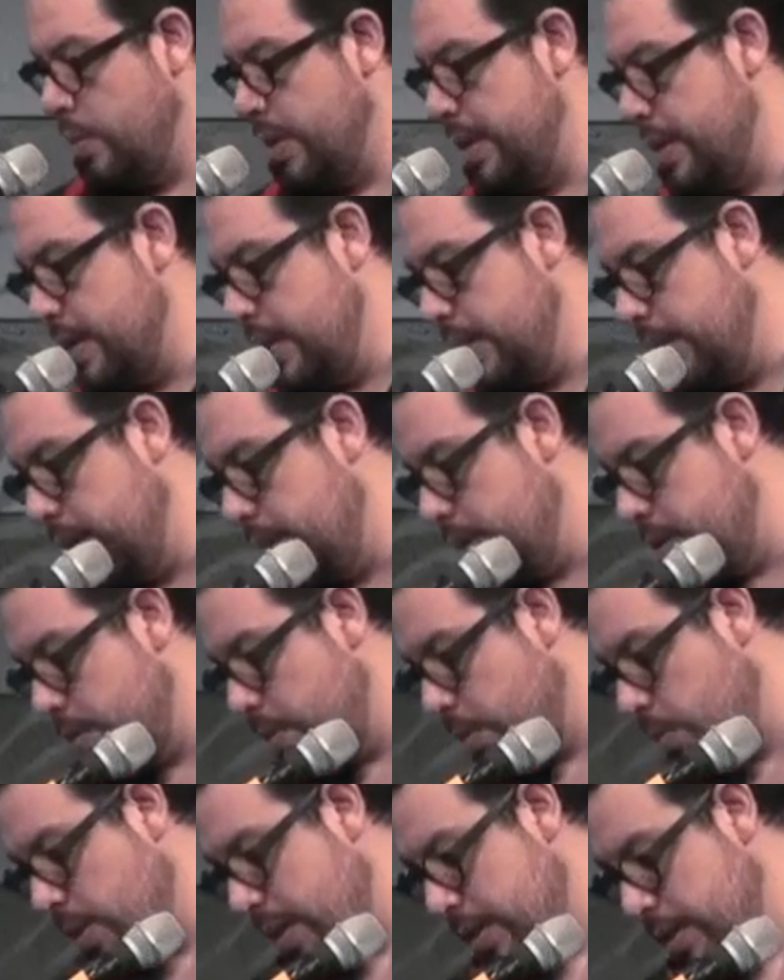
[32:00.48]
OECD is
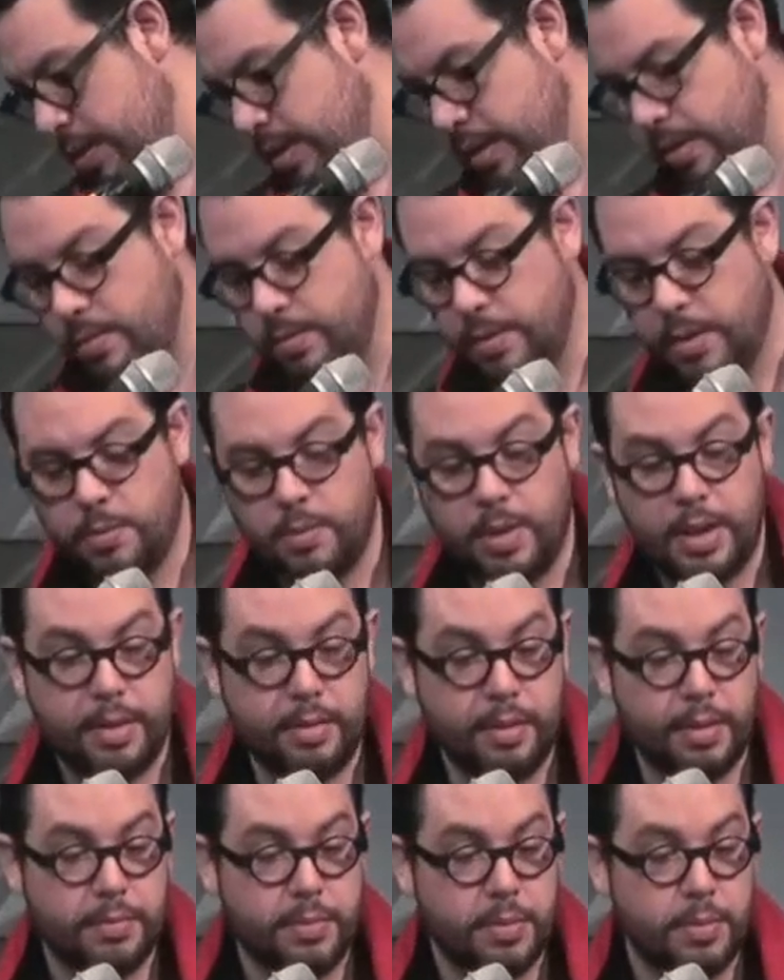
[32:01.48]
requesting or
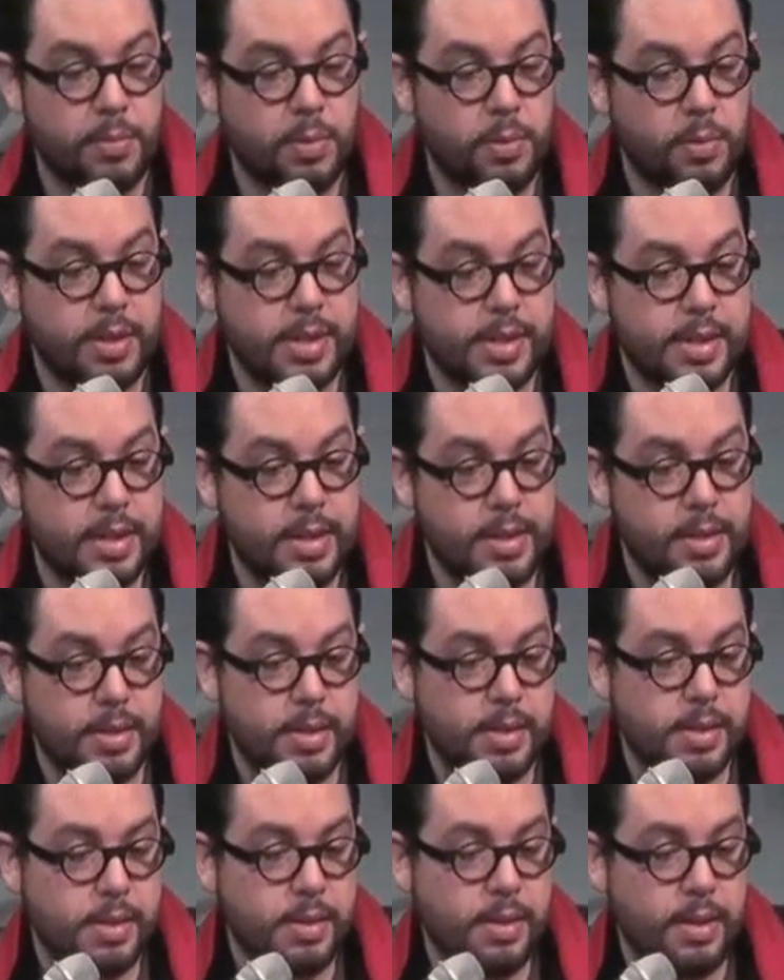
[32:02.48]
requiring from all these
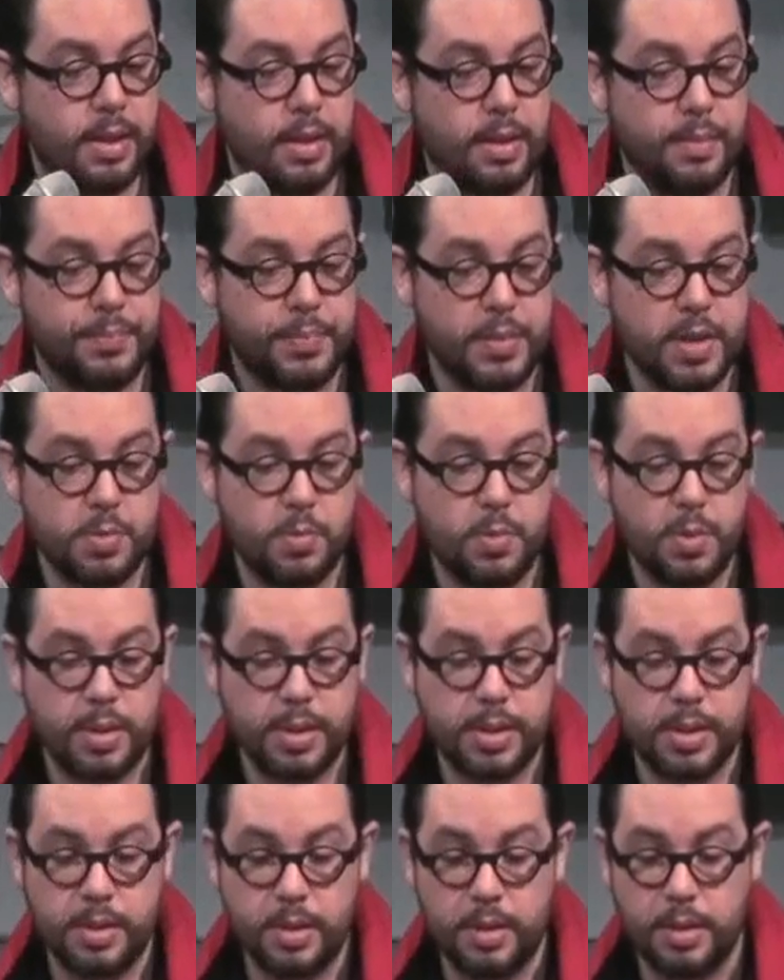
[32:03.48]
cities. Um, this
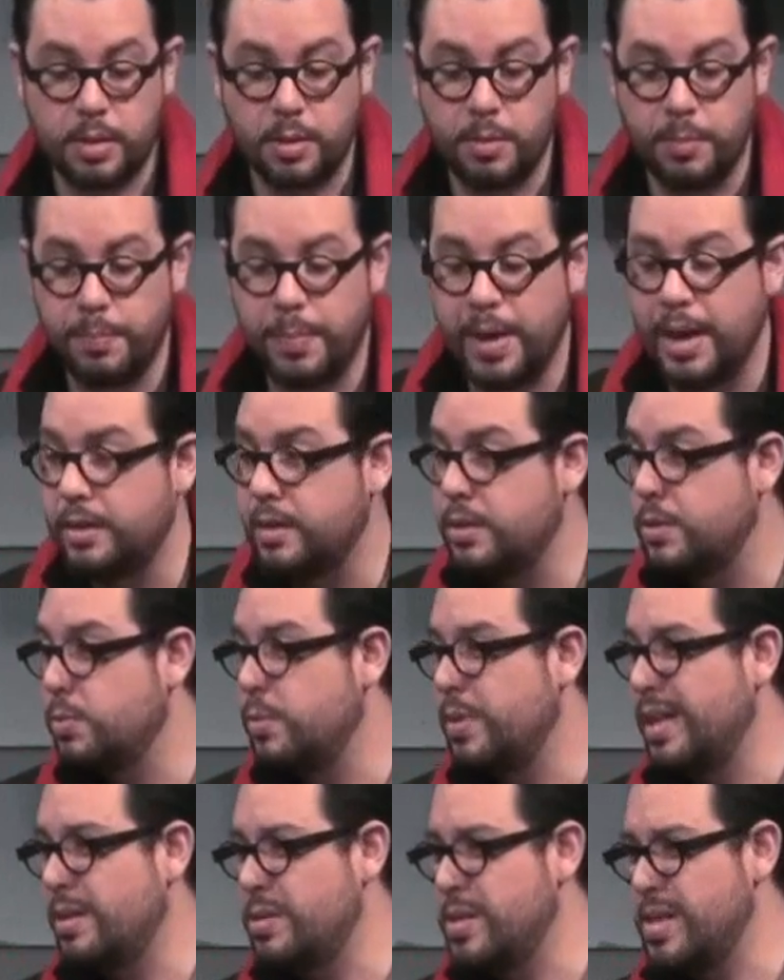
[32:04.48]
was uh, compiled in
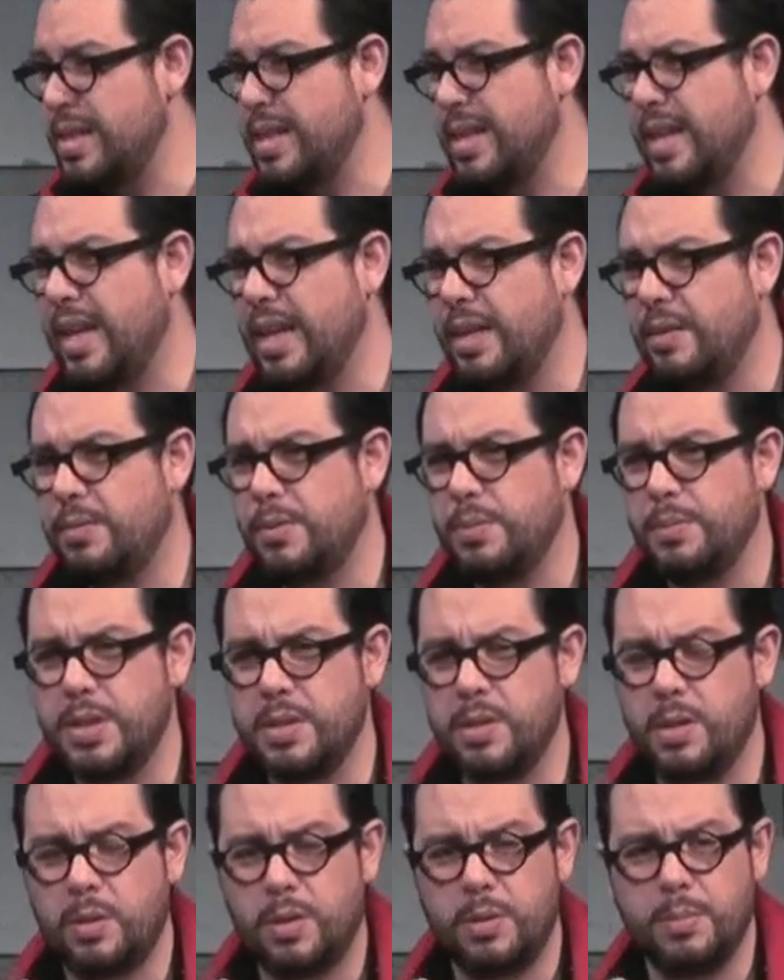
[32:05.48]
2009 from a
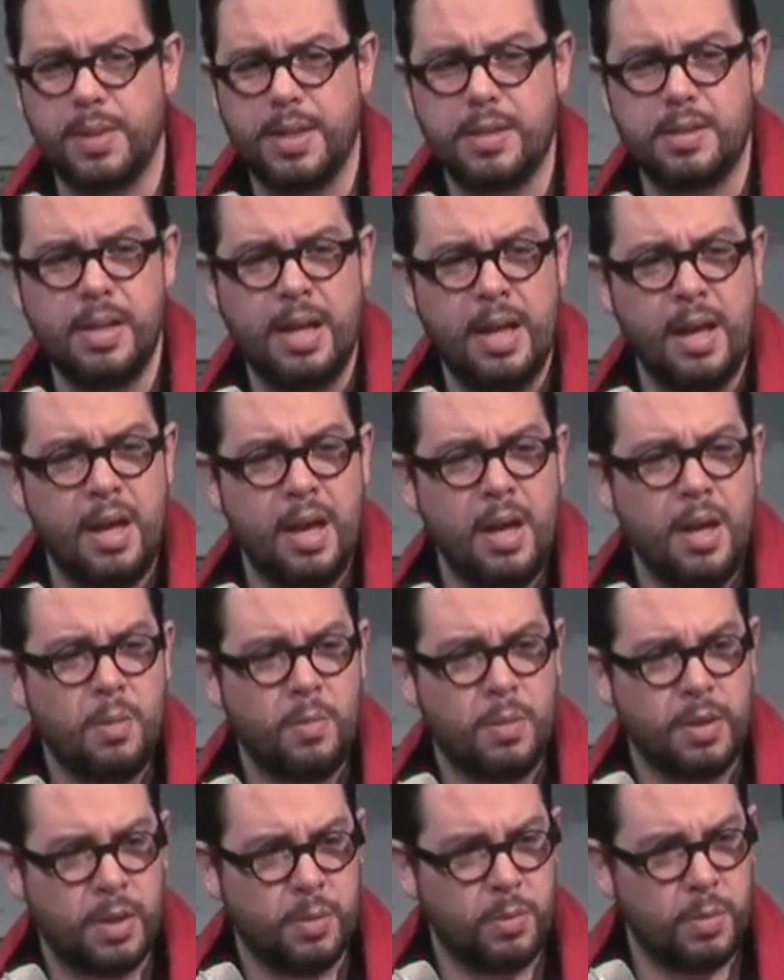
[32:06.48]
document
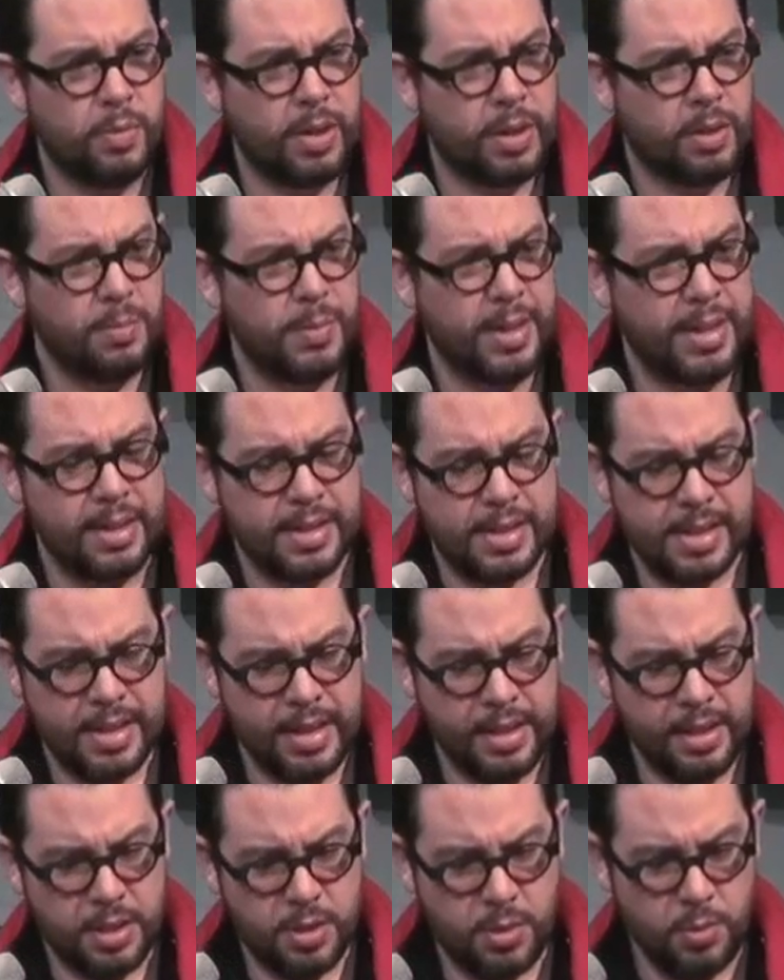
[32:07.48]
where they were recommending
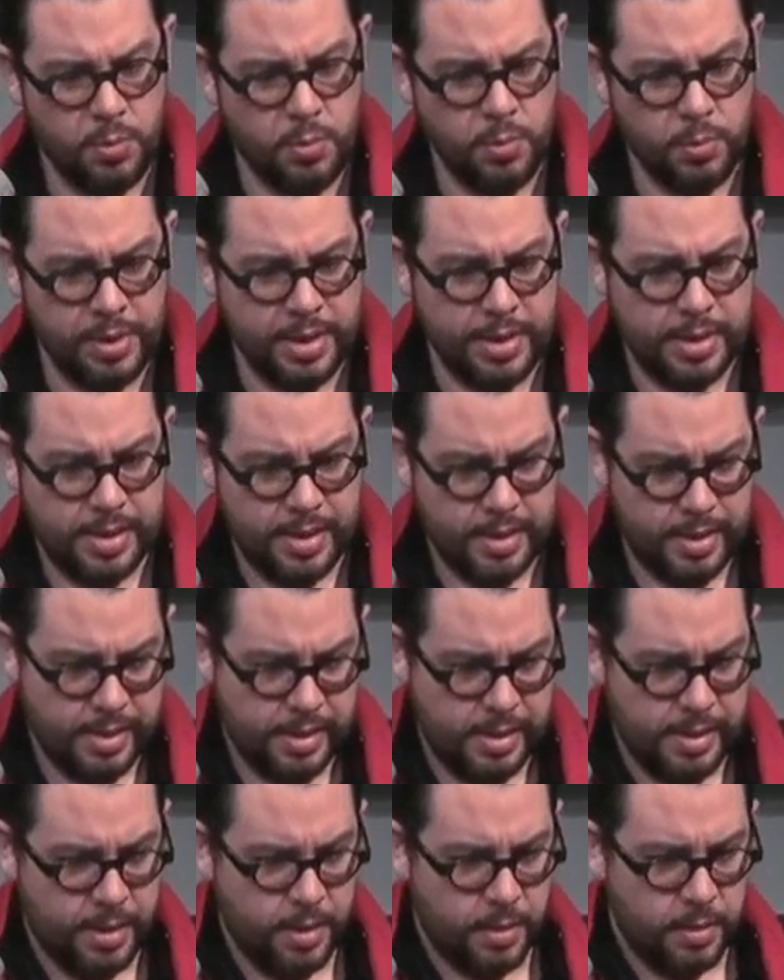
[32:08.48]
cities to do this and
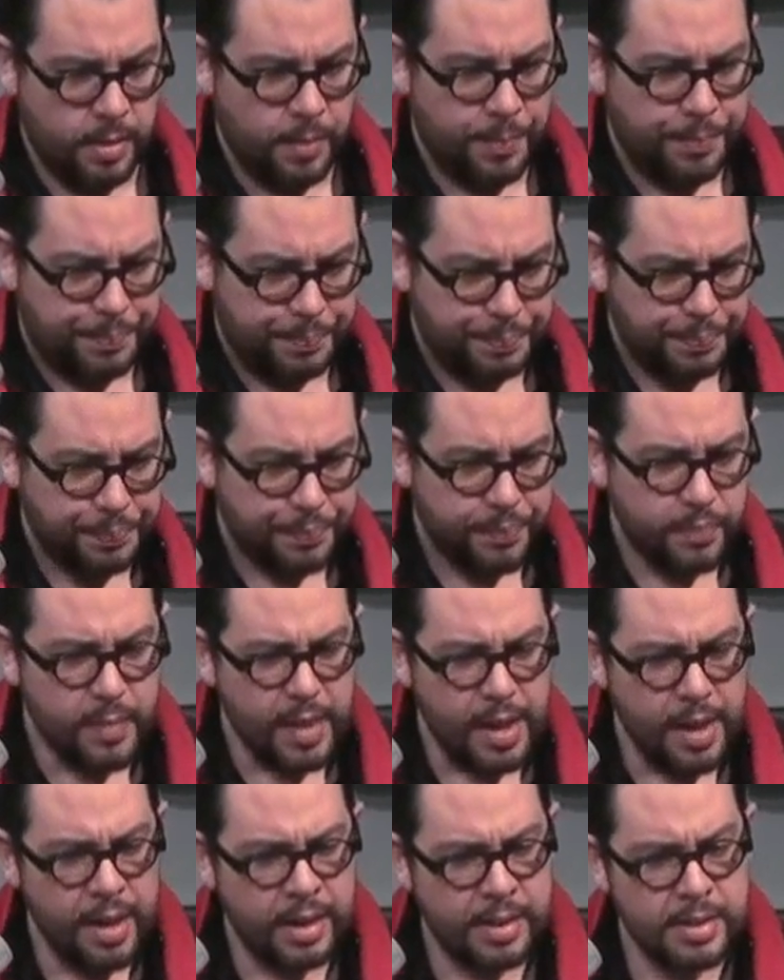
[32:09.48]
this the other.
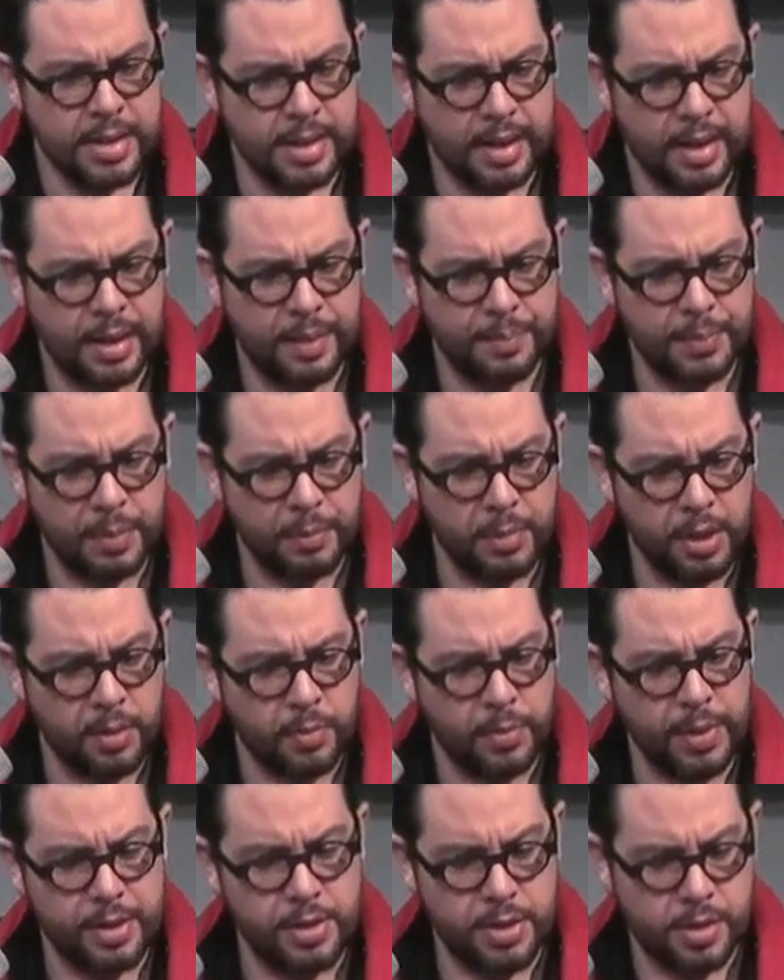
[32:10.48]
And um, I'm going
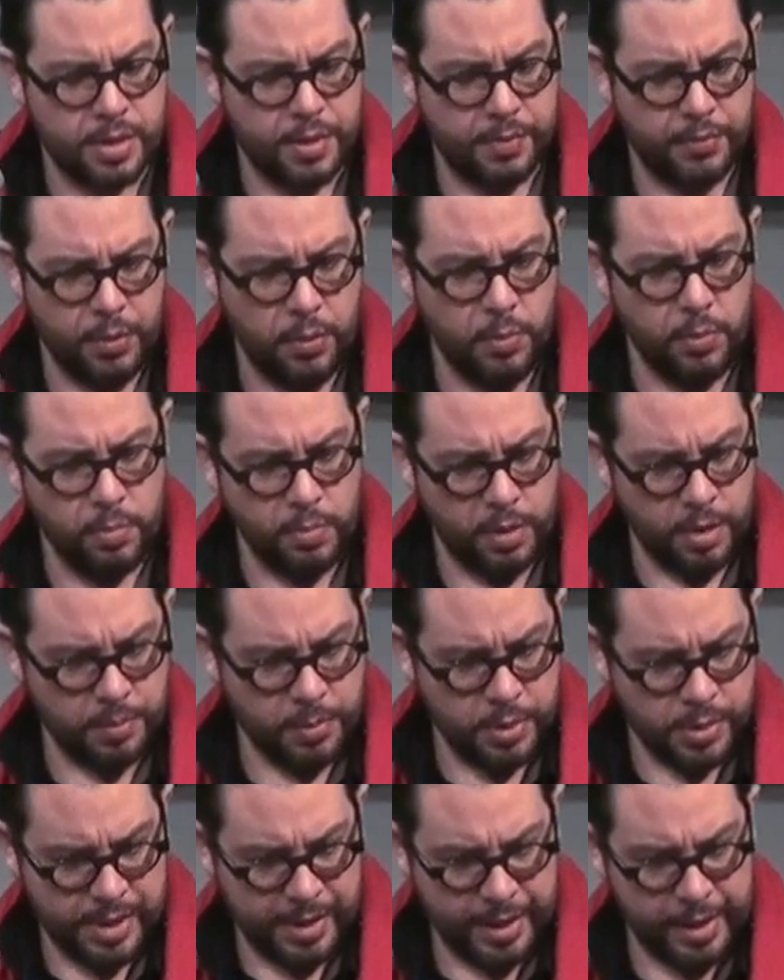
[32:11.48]
to read just a few
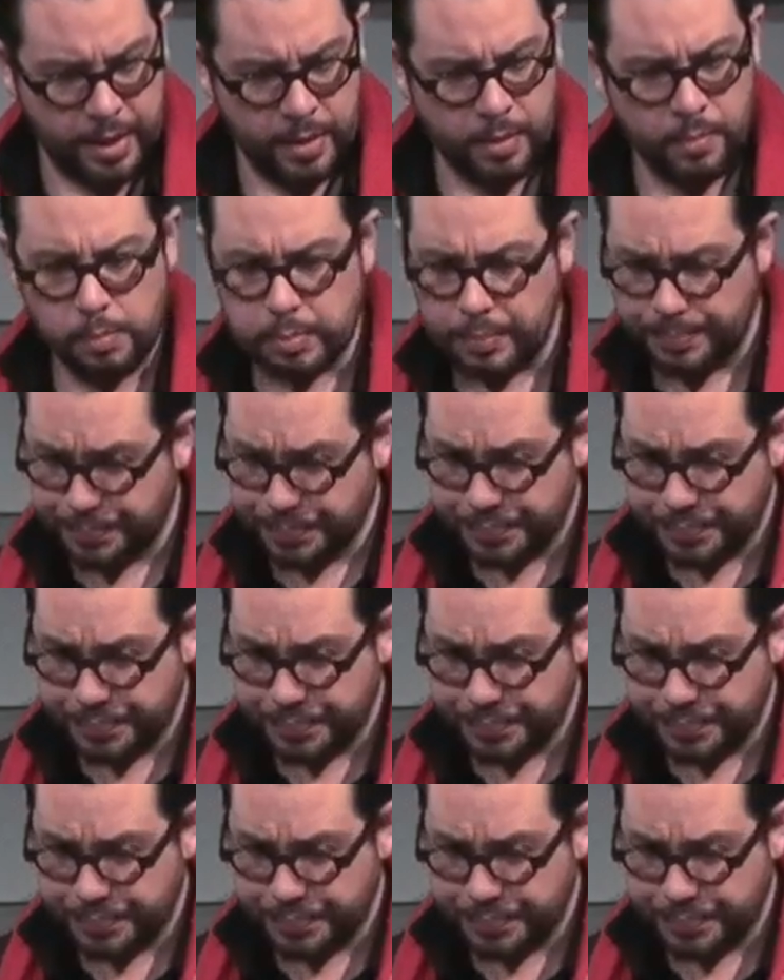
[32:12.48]
numbers here.